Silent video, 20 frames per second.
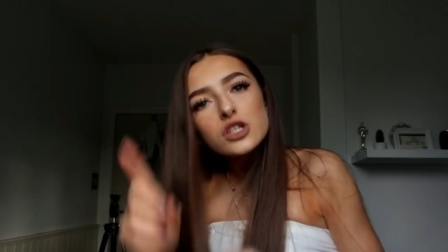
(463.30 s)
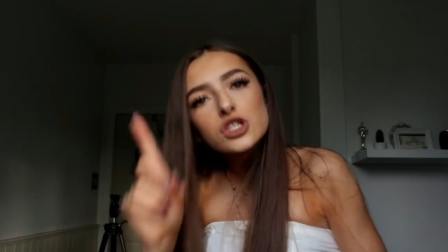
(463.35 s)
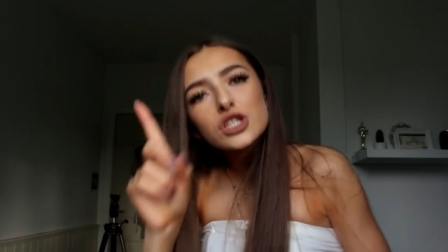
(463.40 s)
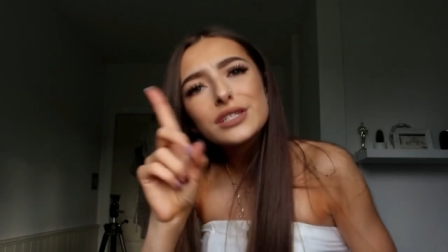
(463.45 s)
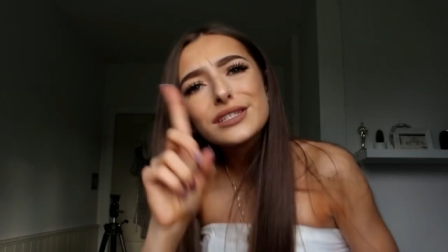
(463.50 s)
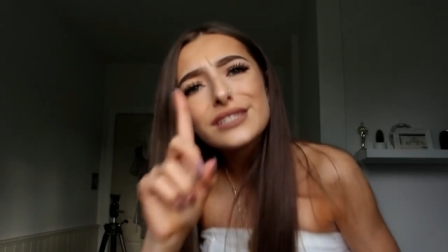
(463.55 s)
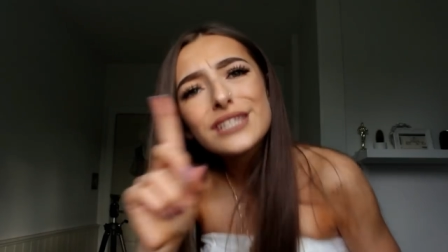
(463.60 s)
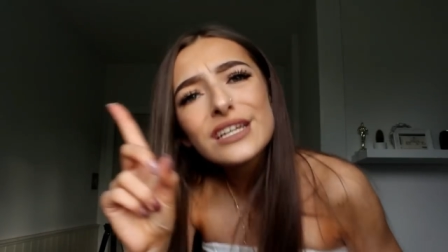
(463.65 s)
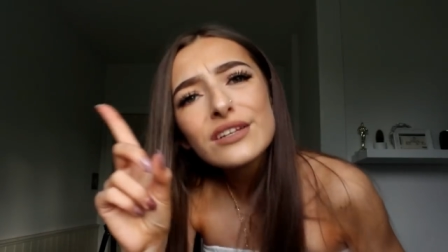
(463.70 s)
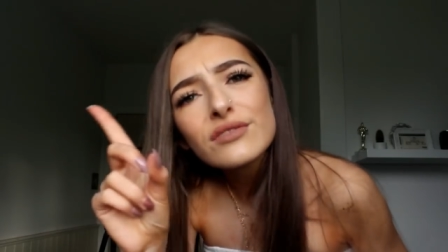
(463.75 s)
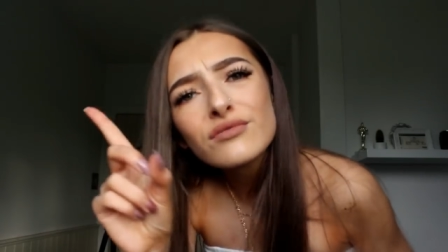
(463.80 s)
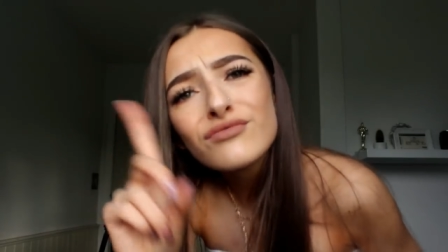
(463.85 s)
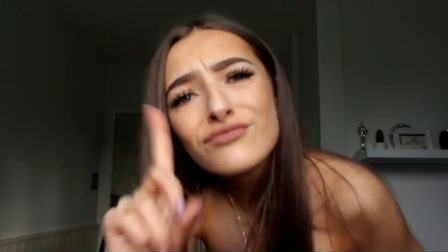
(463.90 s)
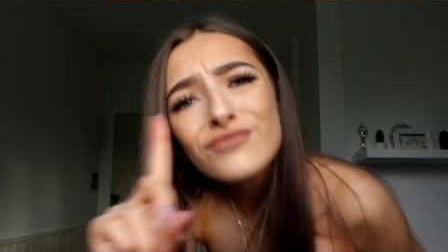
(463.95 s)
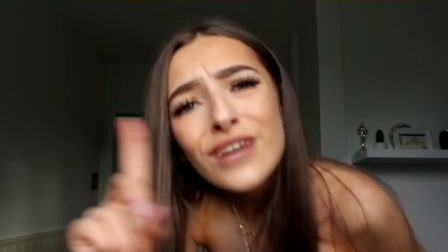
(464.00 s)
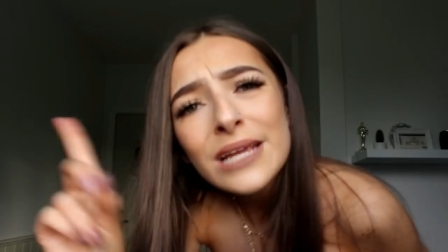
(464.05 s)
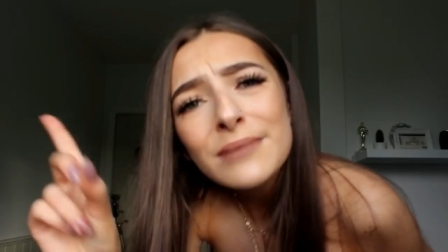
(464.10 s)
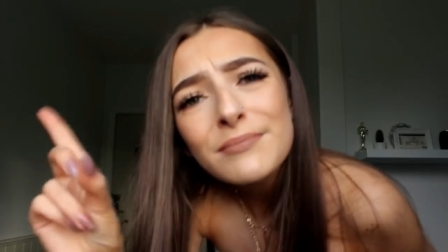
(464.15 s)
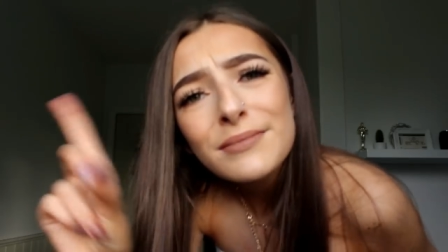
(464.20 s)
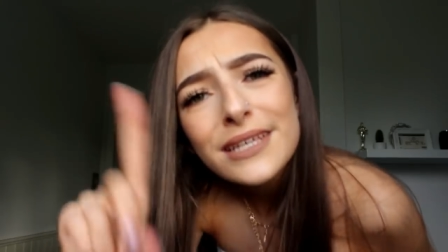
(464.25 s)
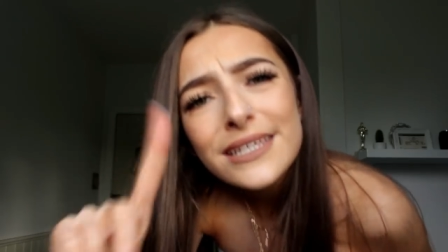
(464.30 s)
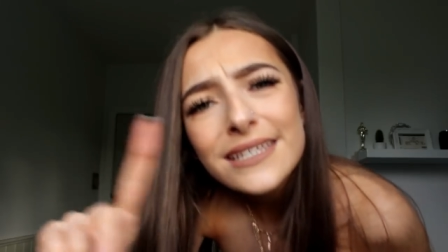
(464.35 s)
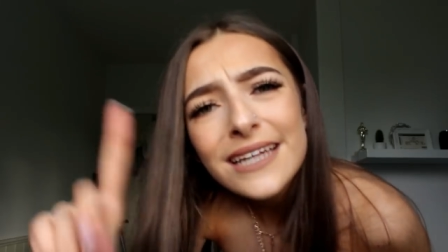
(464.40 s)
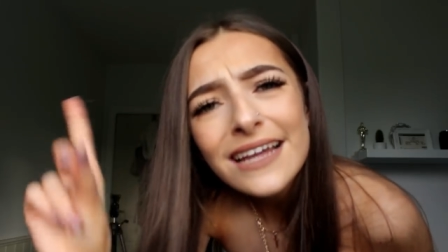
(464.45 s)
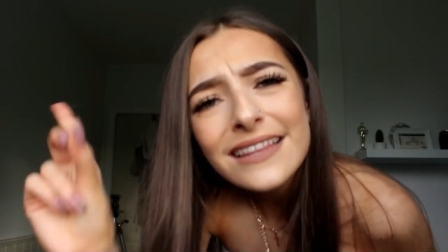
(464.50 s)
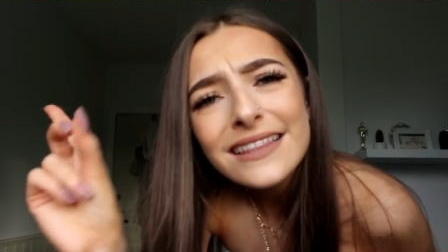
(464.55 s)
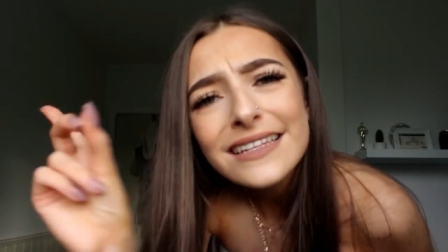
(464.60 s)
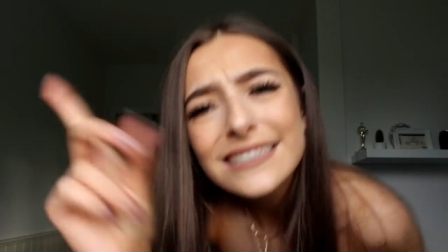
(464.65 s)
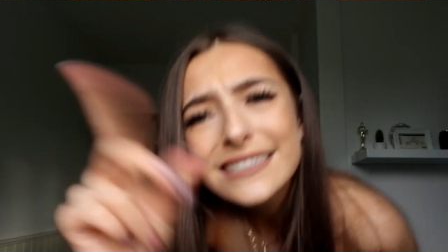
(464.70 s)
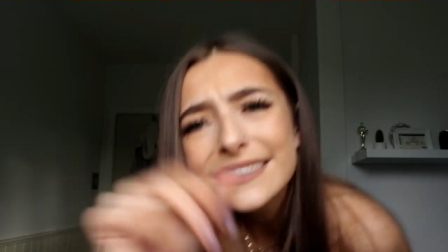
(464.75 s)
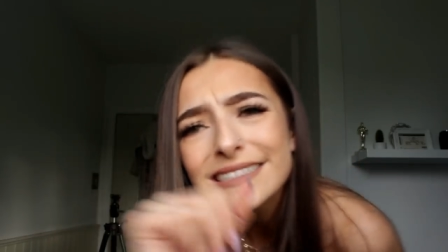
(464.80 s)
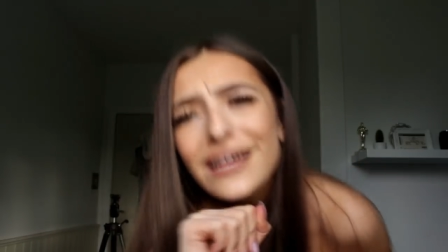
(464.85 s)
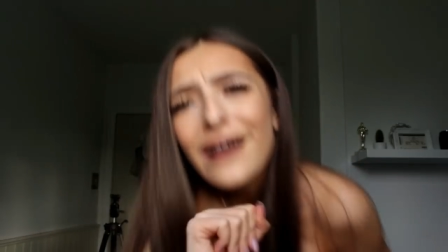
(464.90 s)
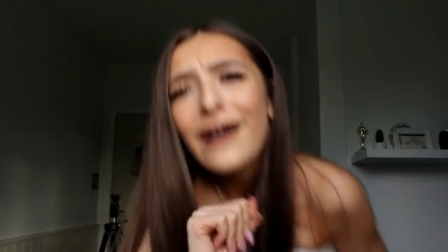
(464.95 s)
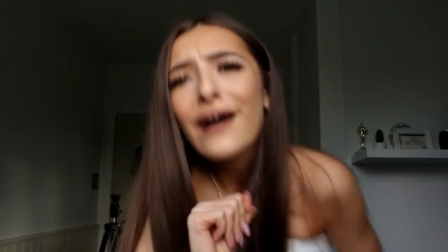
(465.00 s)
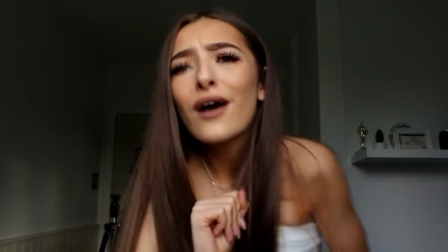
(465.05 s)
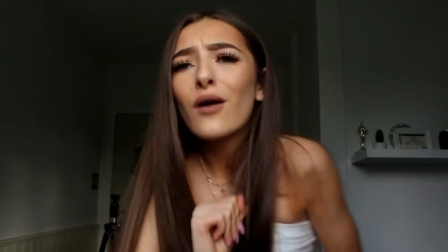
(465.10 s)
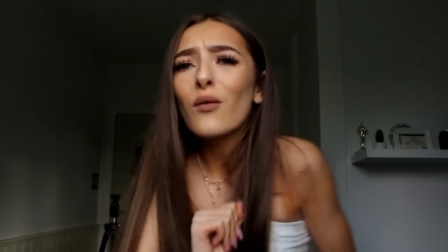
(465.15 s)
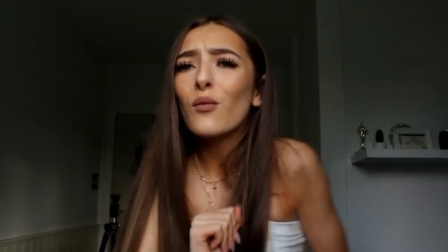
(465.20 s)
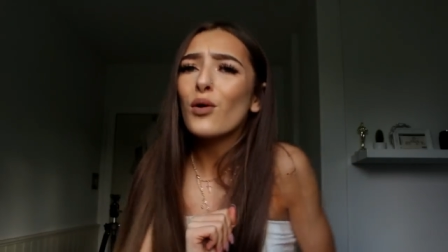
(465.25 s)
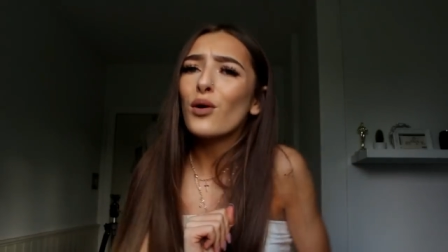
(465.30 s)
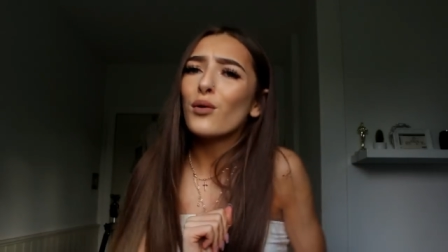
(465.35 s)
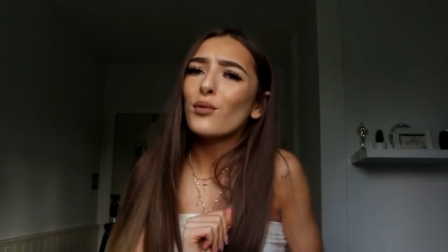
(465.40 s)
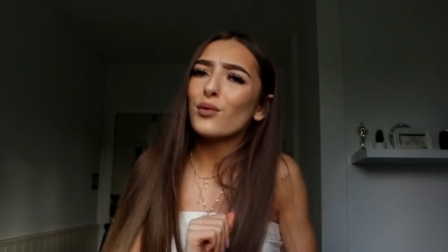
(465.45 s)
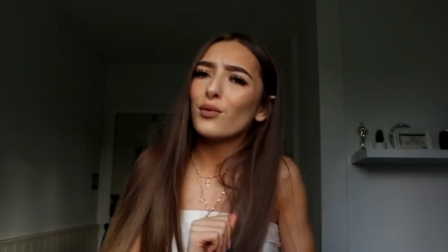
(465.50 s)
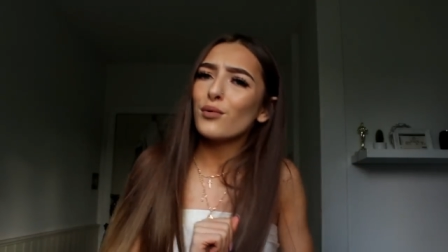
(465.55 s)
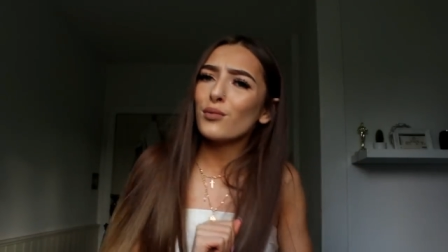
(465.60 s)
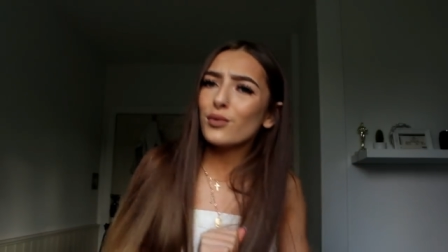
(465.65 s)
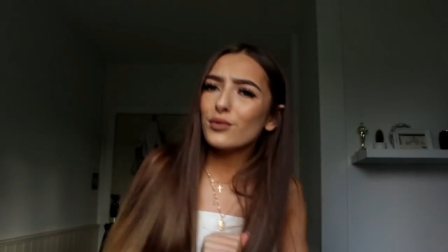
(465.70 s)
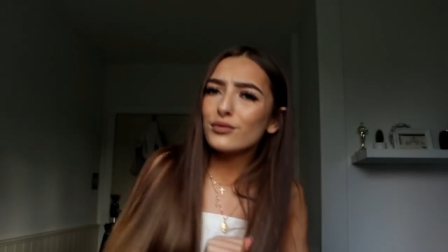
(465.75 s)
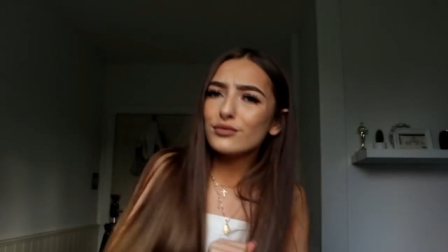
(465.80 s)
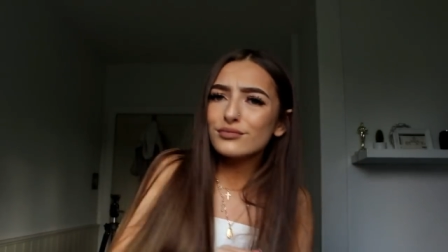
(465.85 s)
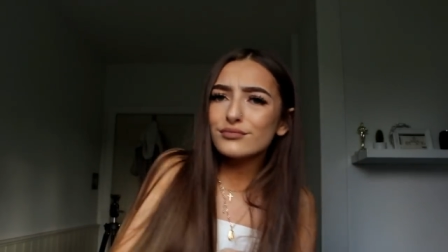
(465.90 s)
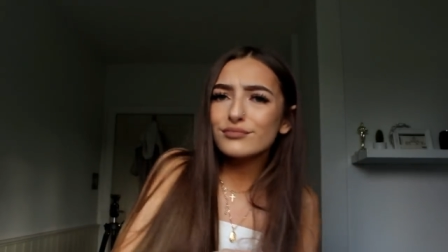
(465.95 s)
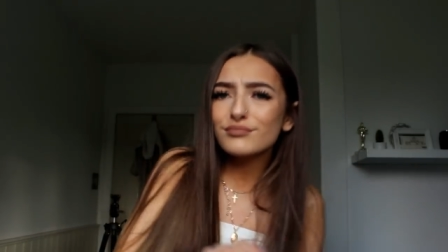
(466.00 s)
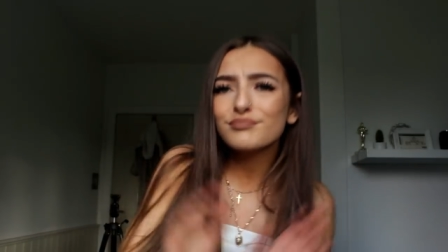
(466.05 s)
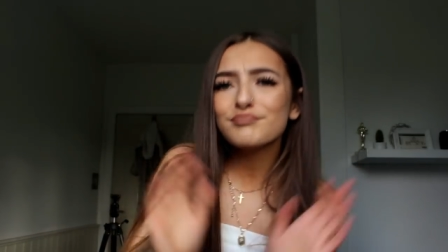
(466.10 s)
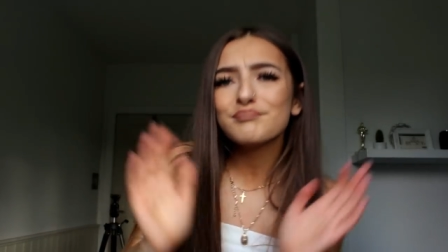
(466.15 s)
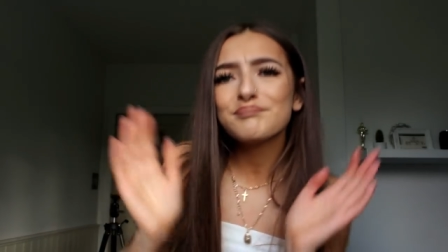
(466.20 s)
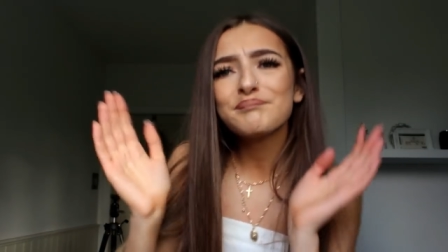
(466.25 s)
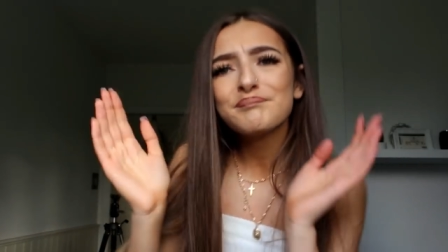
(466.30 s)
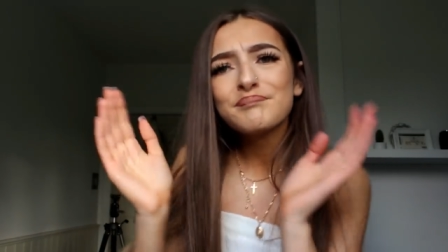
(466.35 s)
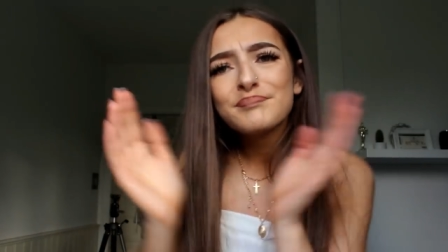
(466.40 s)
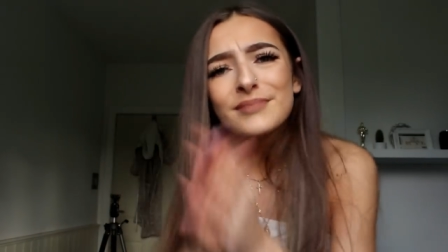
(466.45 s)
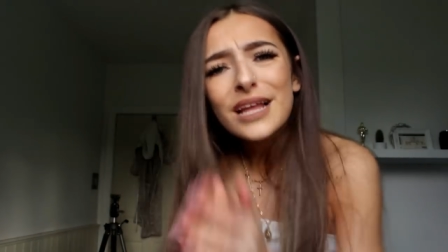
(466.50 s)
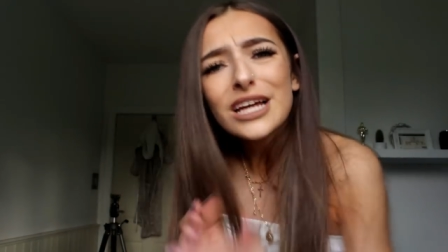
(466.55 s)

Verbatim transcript: whoa. She didn't rate me at the start. Whoa, whoa.